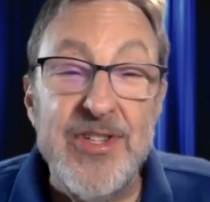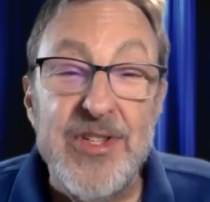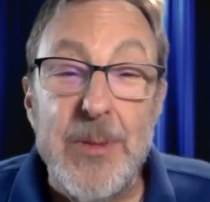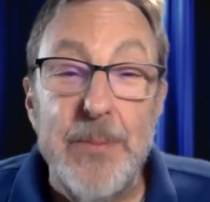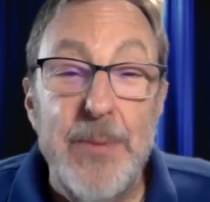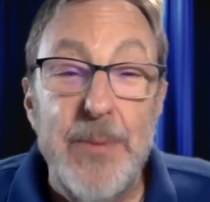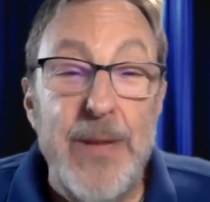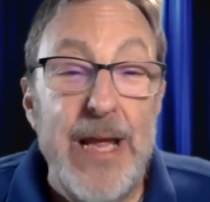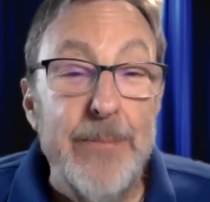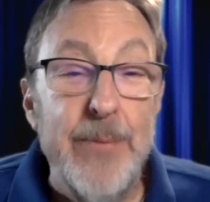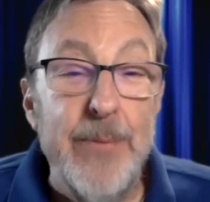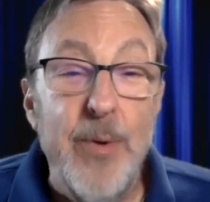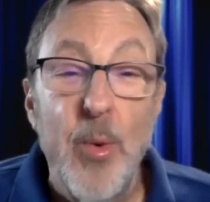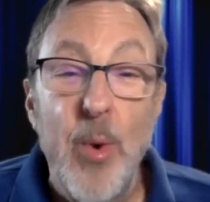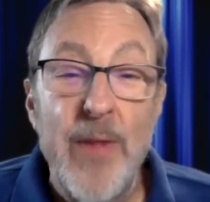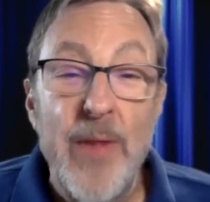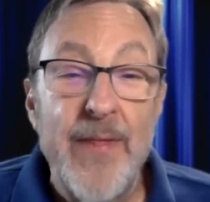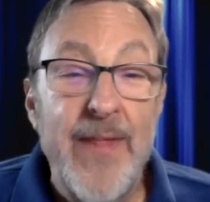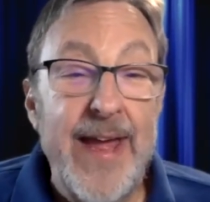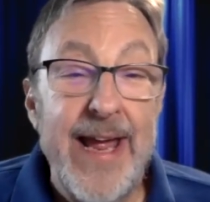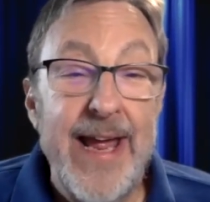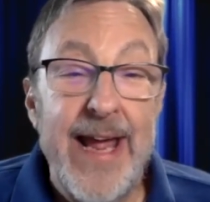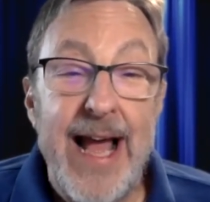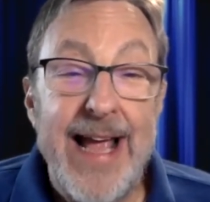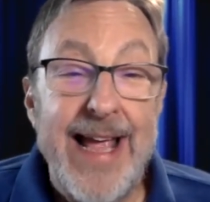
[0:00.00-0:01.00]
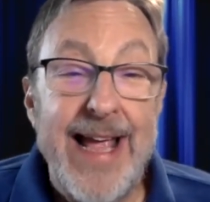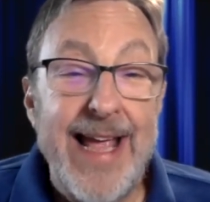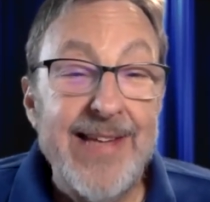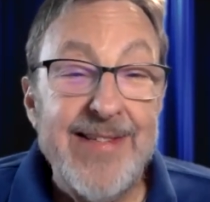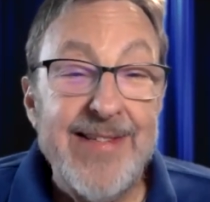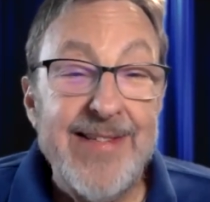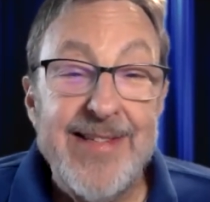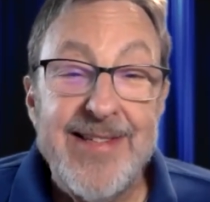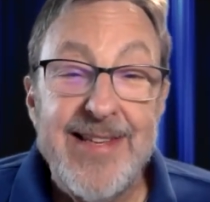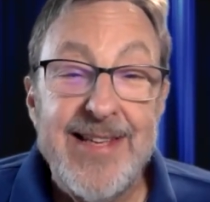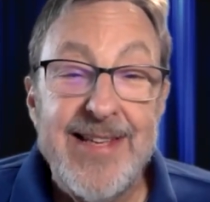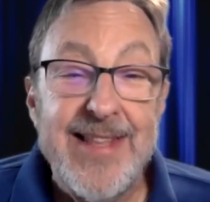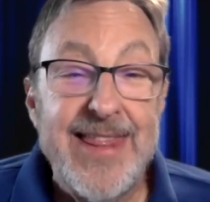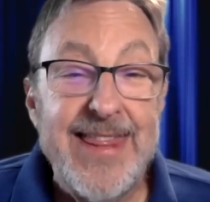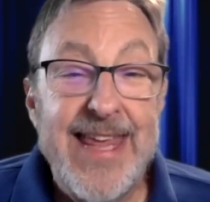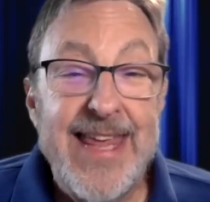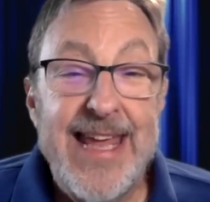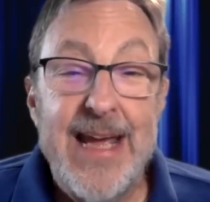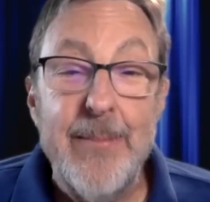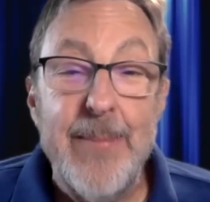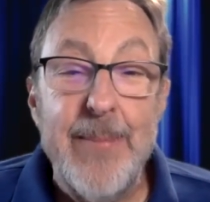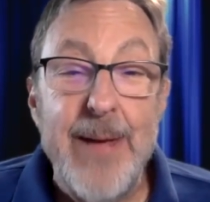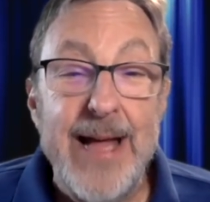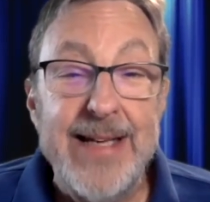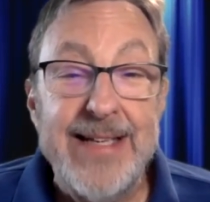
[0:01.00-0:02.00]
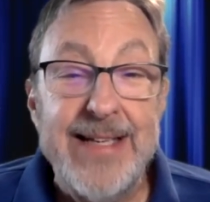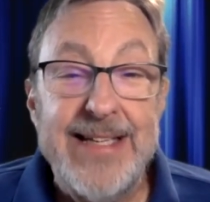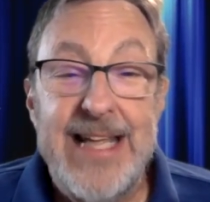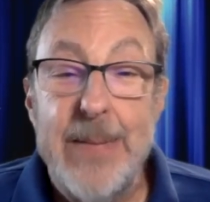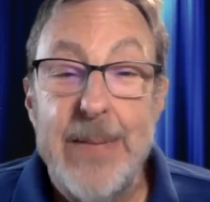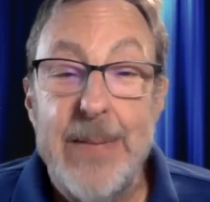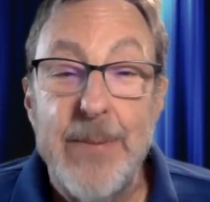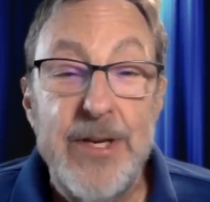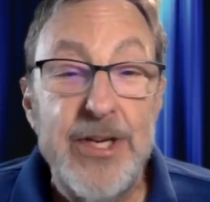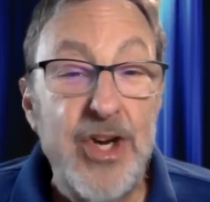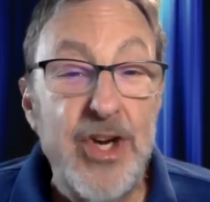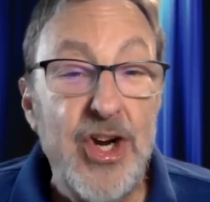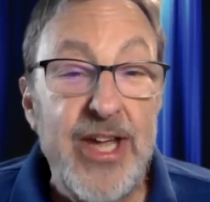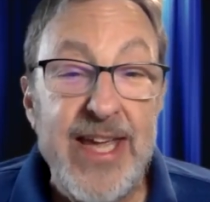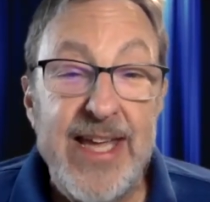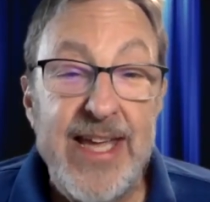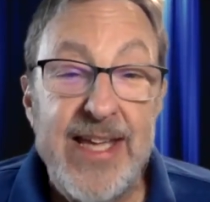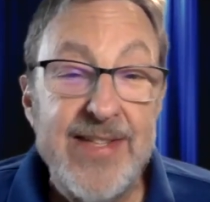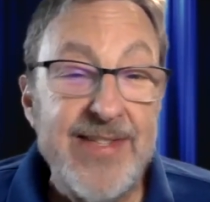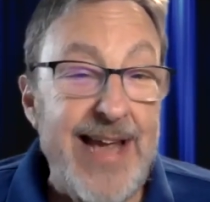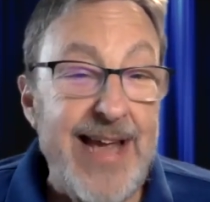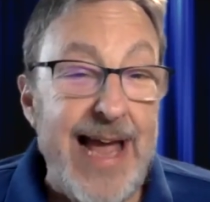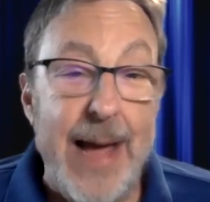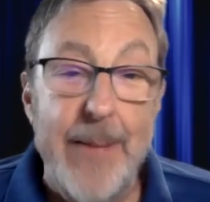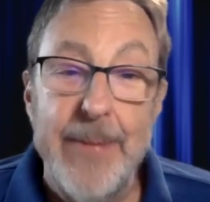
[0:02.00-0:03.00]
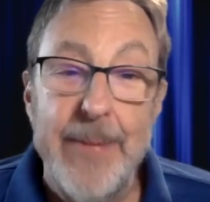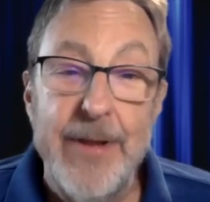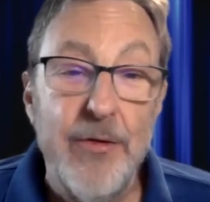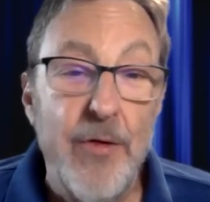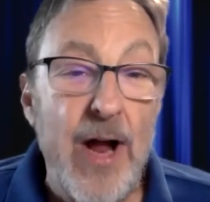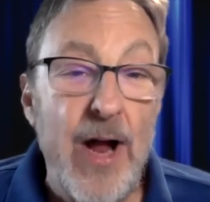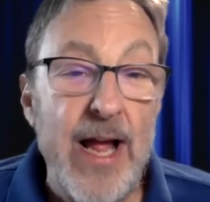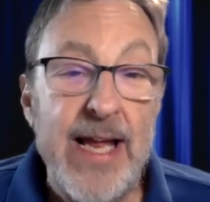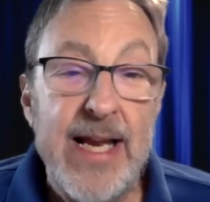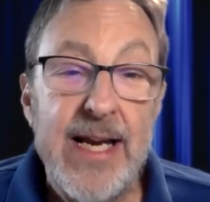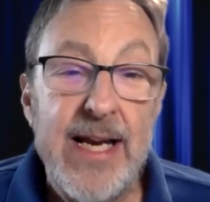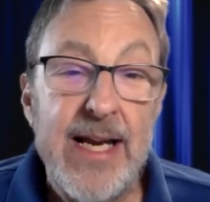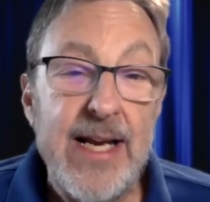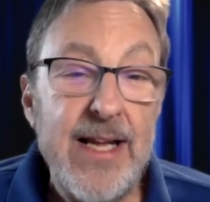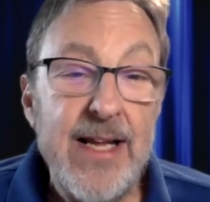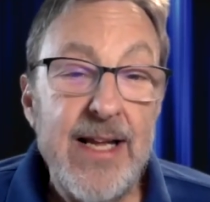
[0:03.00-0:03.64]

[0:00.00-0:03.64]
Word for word: to people when they? I guess it's the thing about keeping your kids happy, right?